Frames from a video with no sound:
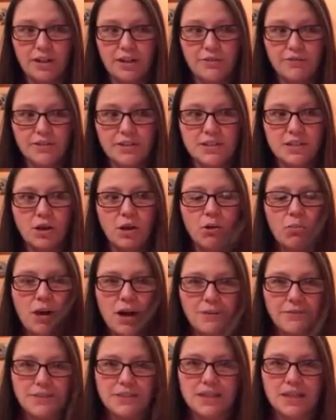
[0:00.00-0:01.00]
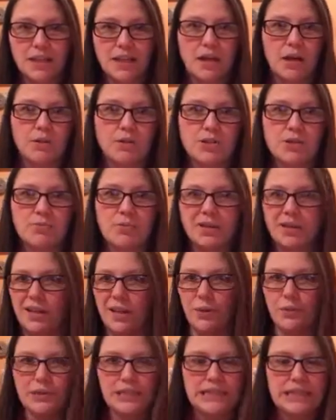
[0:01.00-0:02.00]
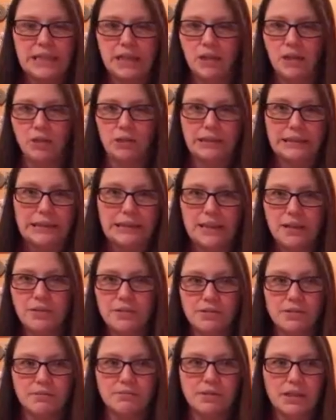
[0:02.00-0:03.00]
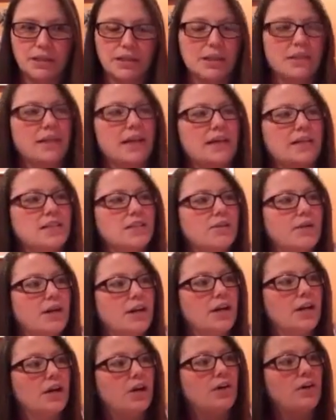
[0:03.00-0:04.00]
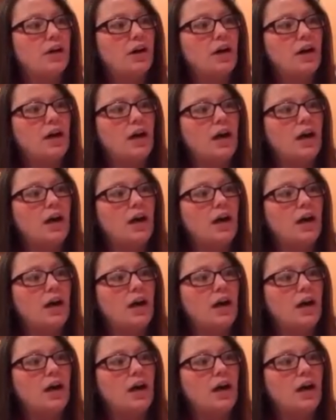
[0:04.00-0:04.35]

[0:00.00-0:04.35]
If it's a home office lead, I'll just put like retail or lead or something like that so I know.